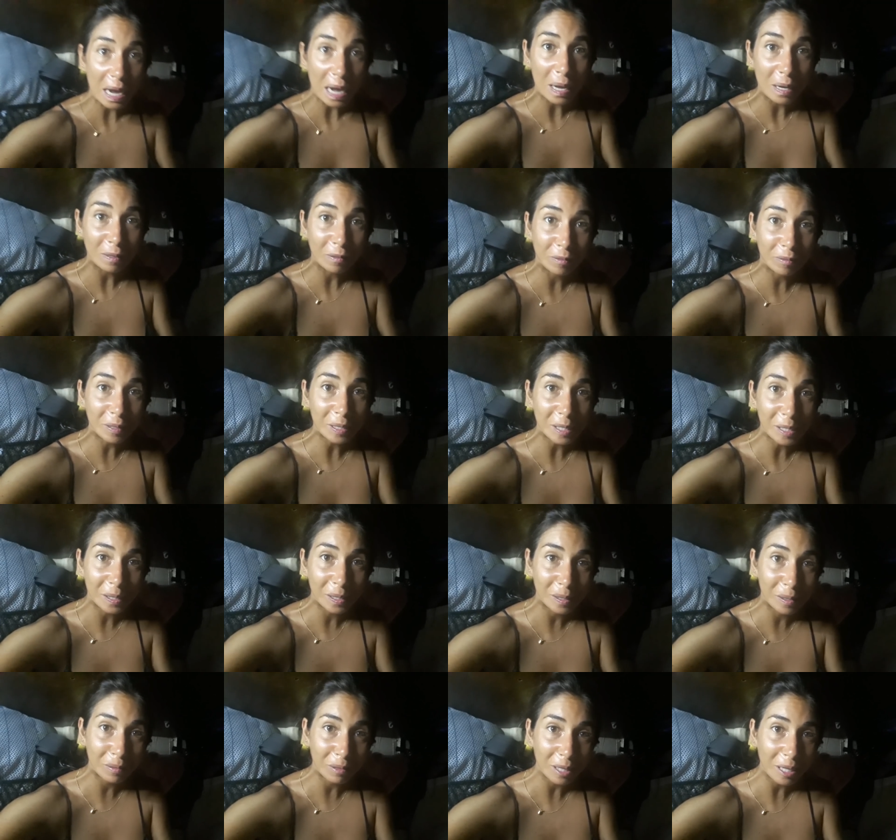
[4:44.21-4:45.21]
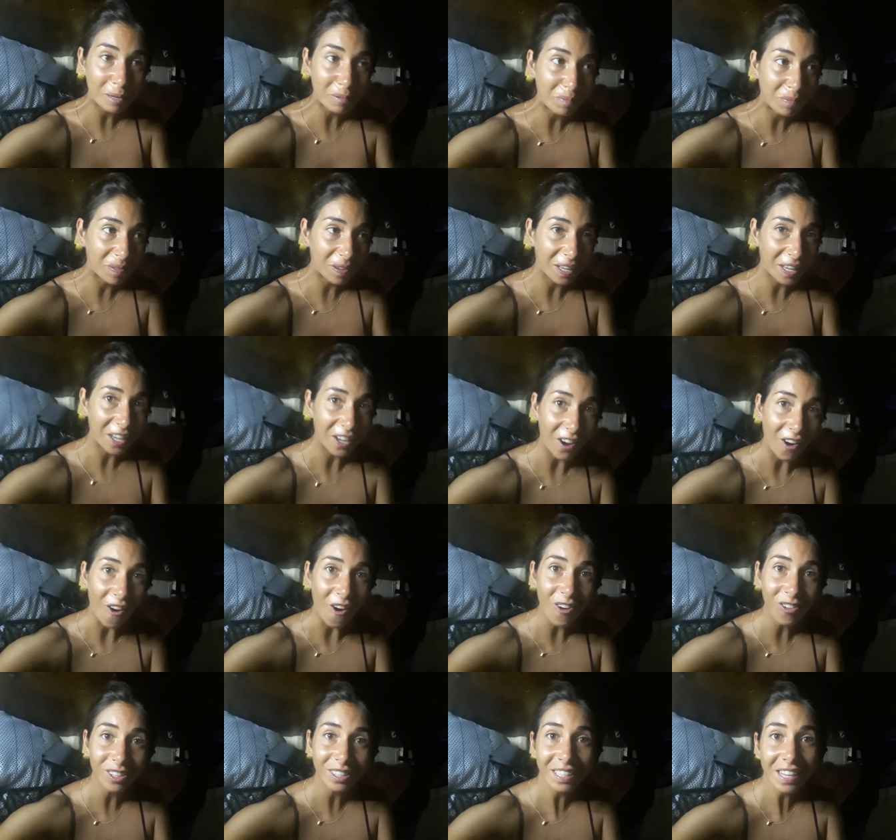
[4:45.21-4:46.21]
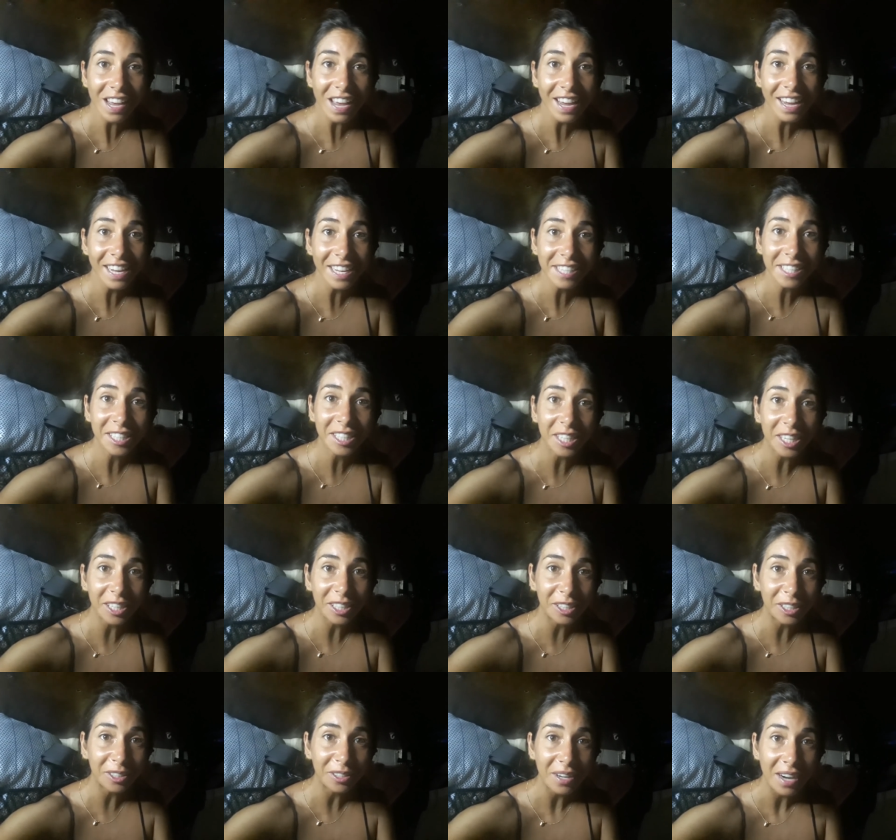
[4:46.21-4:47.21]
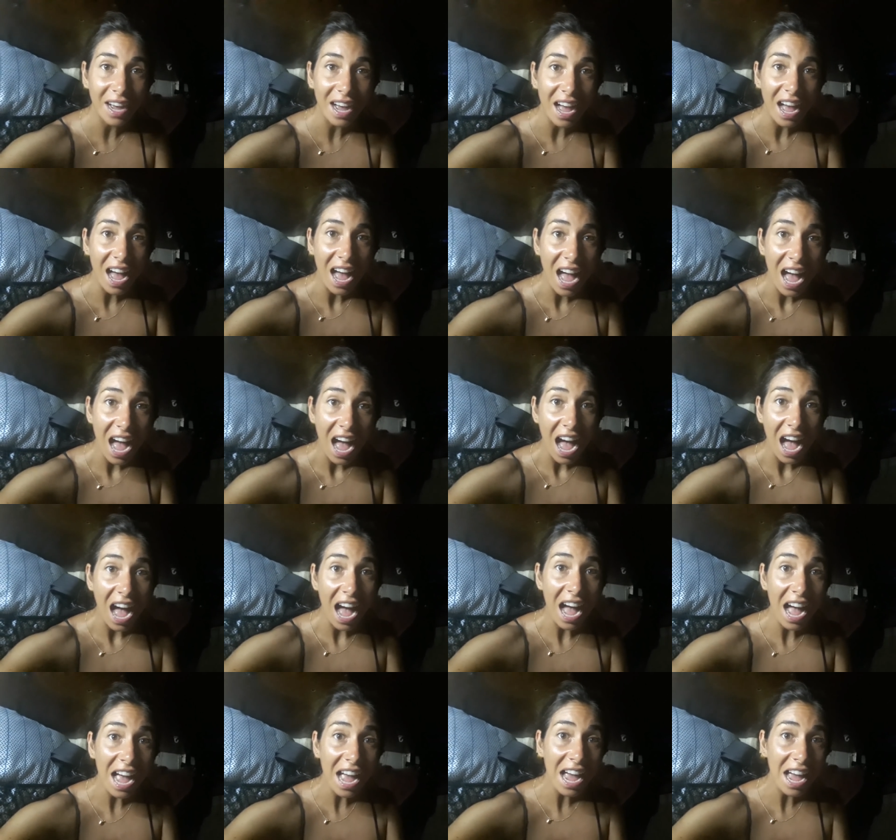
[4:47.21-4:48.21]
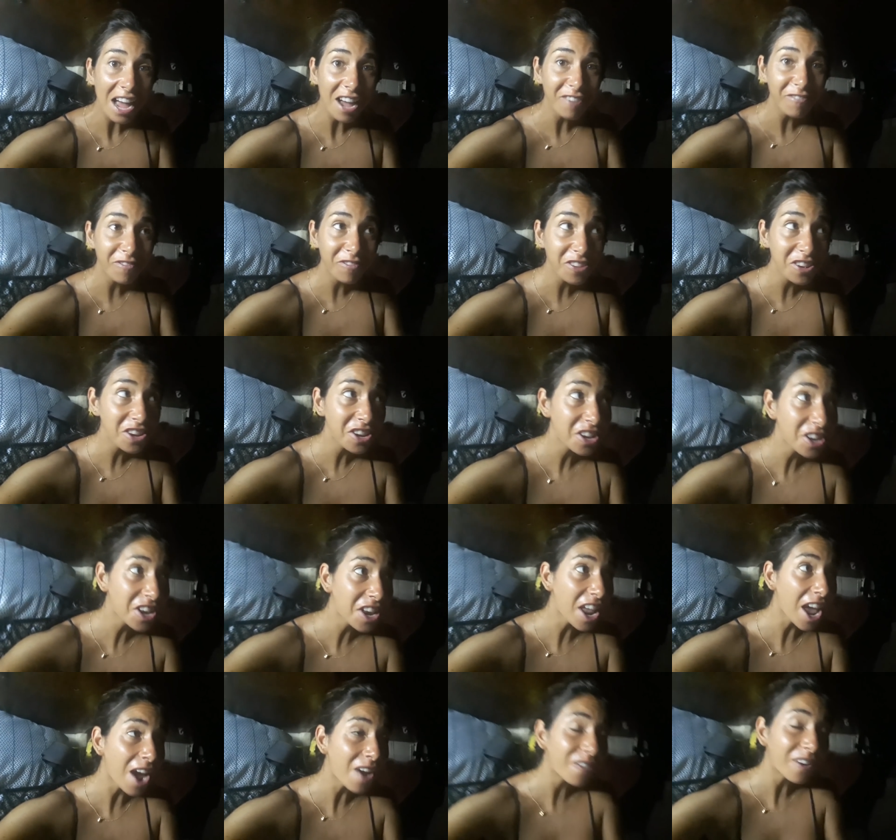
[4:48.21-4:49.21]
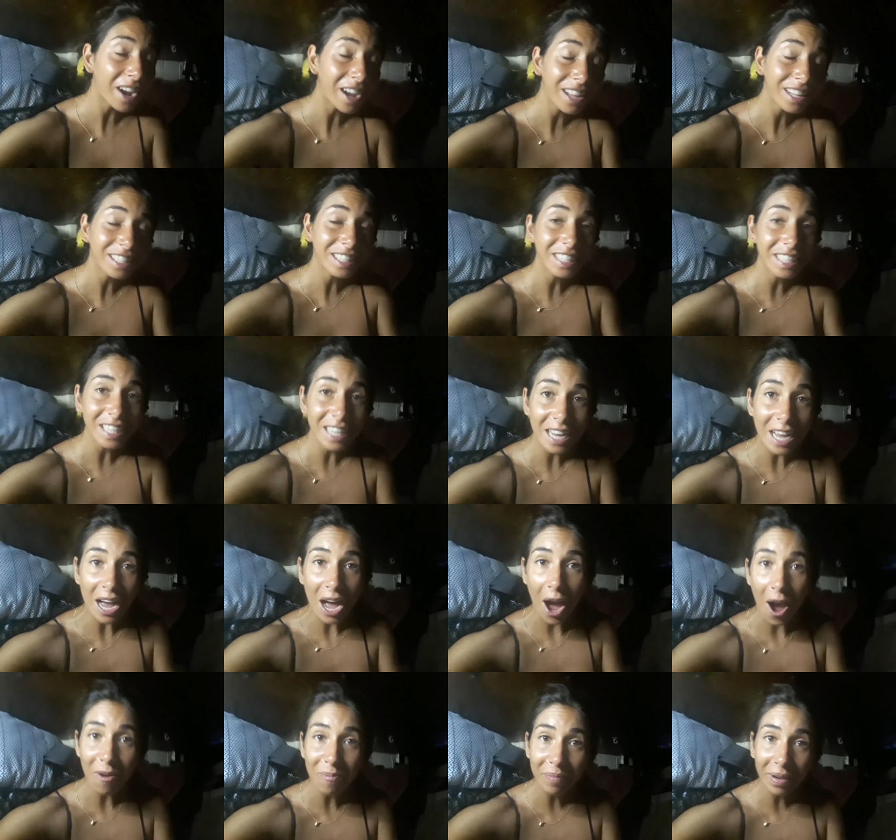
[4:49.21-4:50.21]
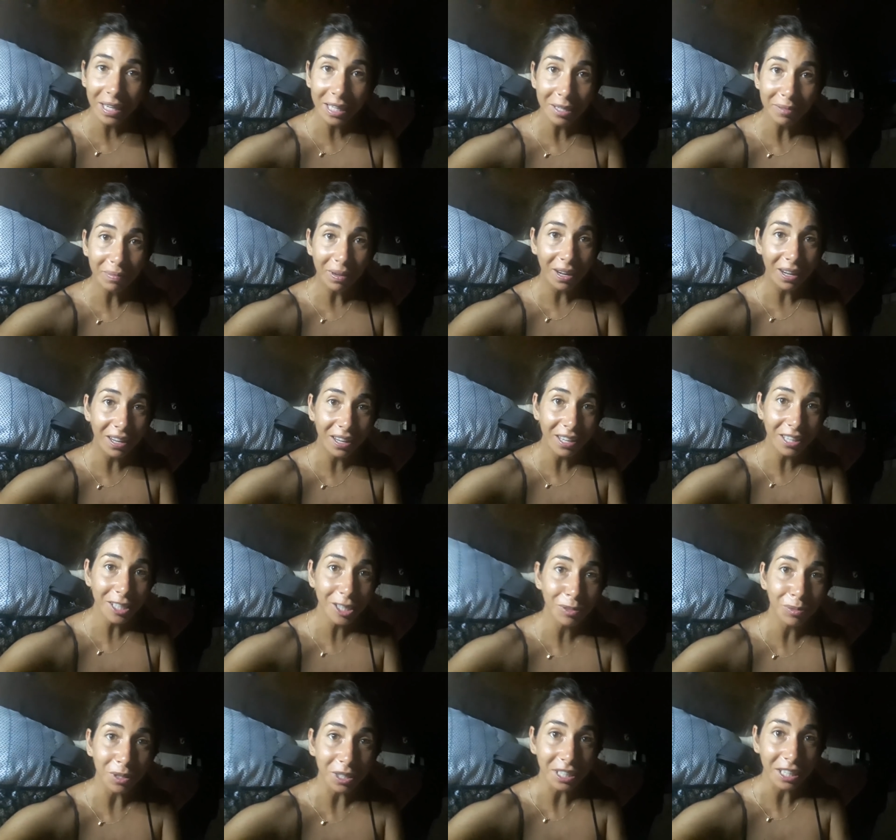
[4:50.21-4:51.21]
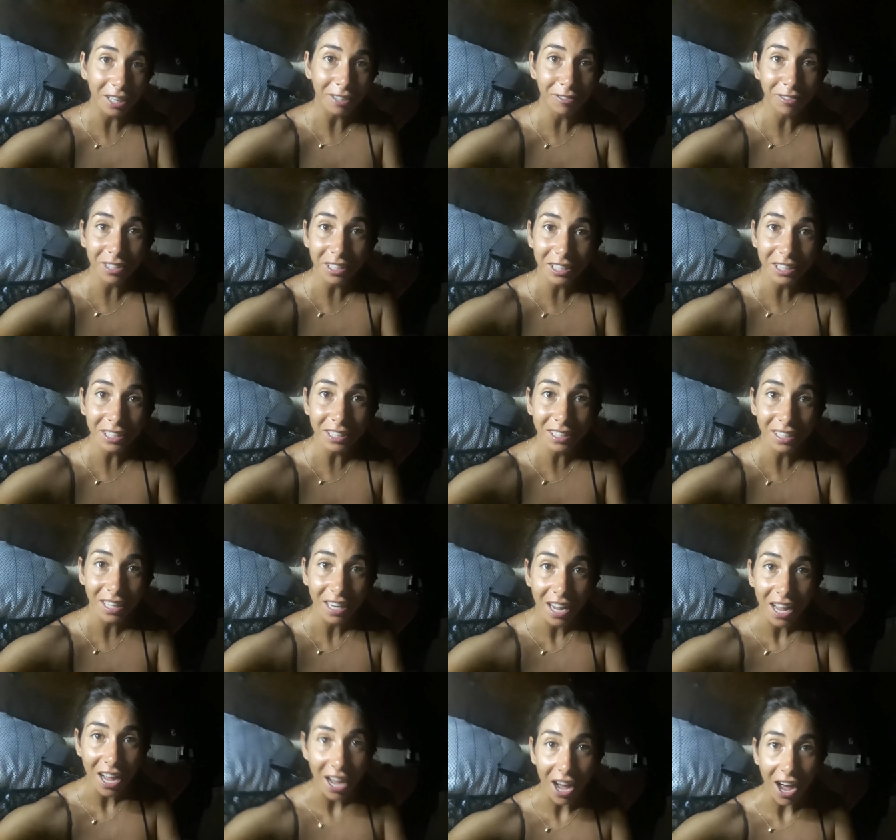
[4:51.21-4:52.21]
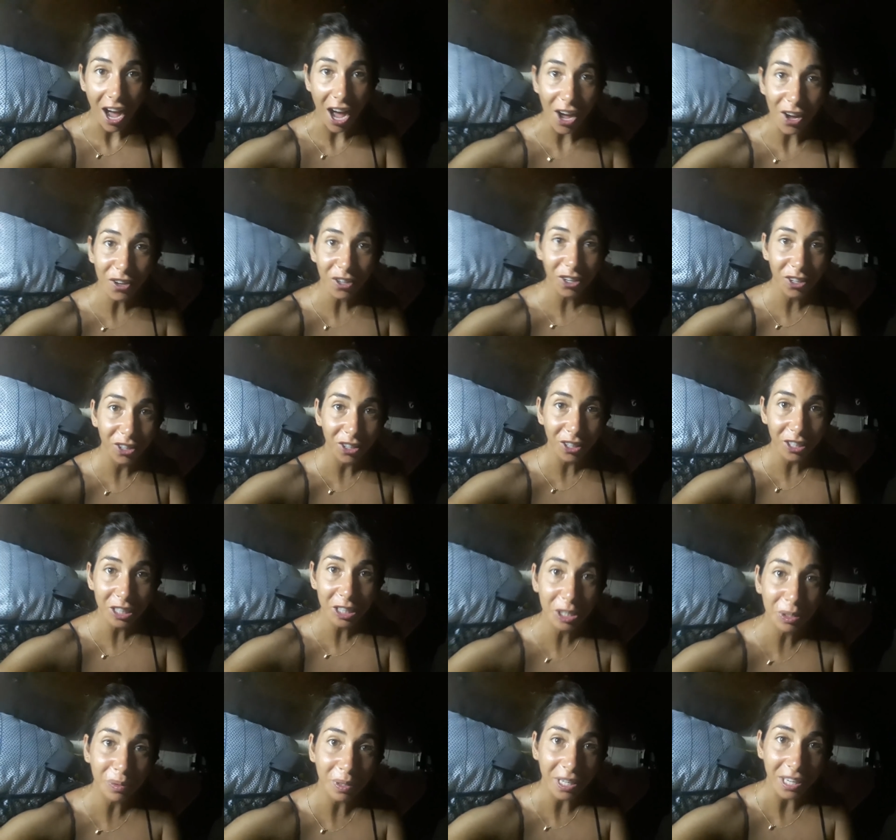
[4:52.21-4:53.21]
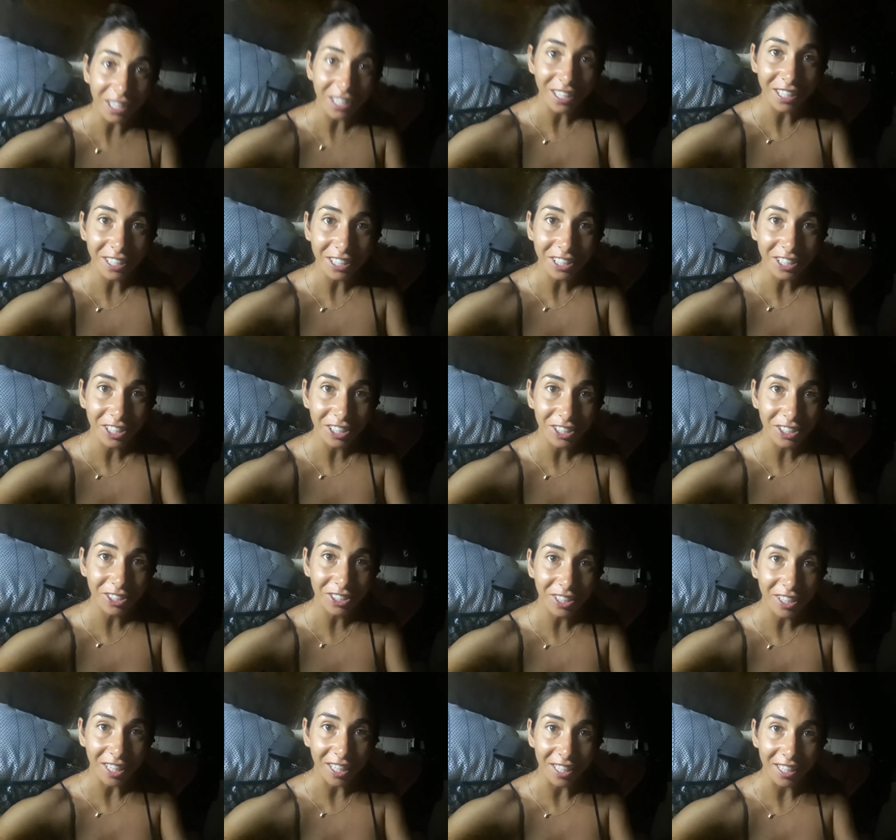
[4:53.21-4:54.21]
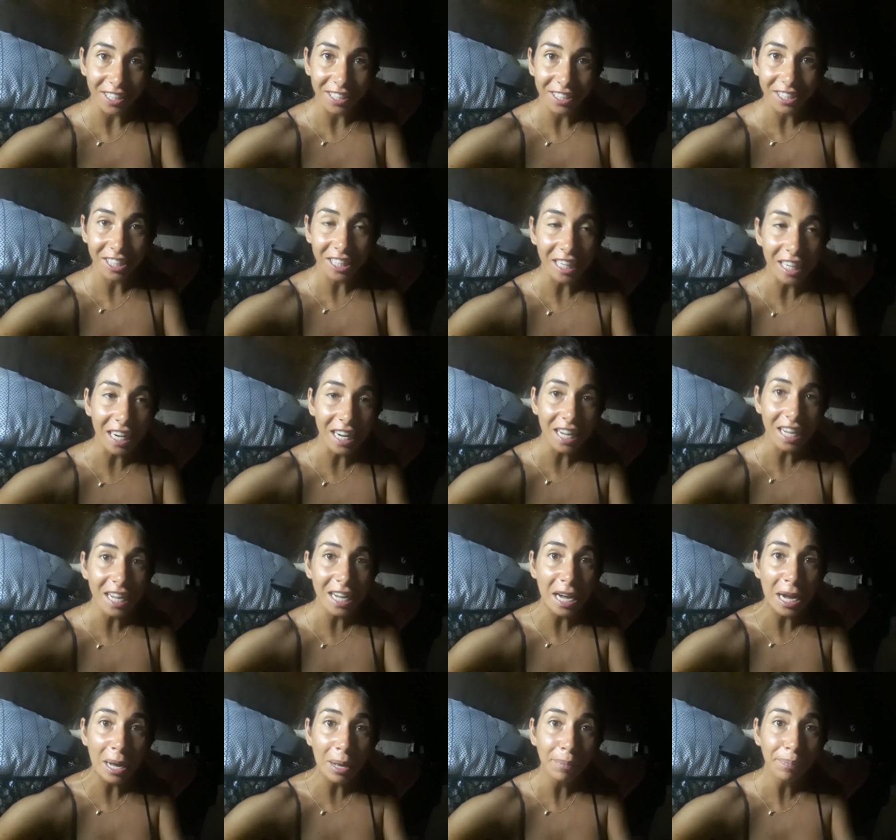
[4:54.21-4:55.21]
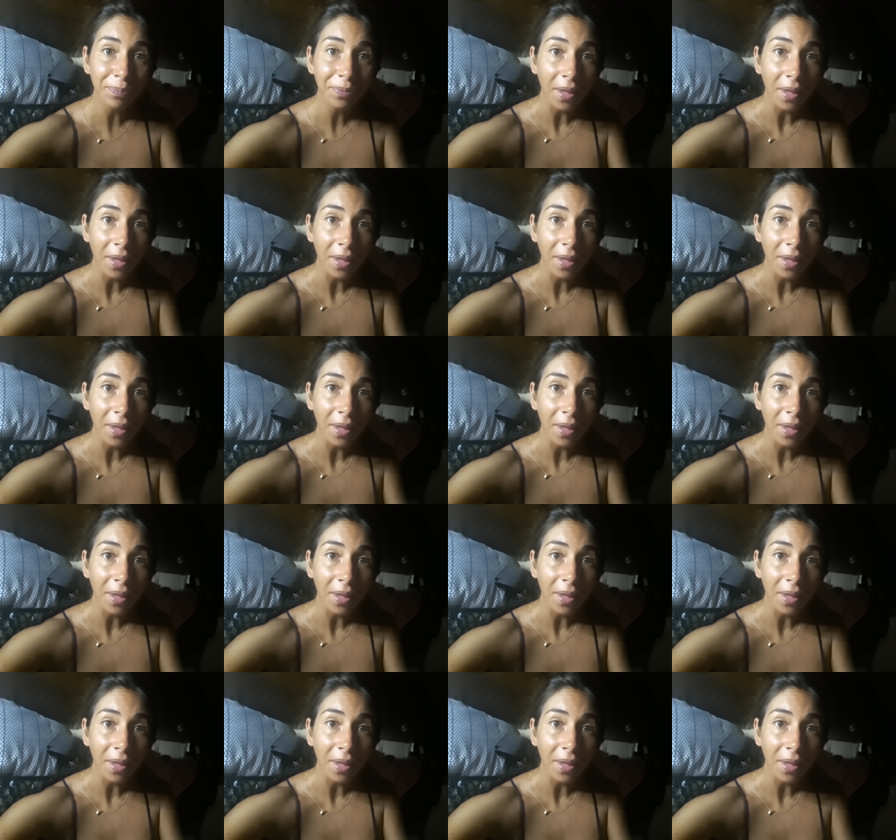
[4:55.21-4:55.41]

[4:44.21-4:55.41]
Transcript: I've been sleeping all day, so I have no idea how many miles we're covered, how close we are to Cartagena,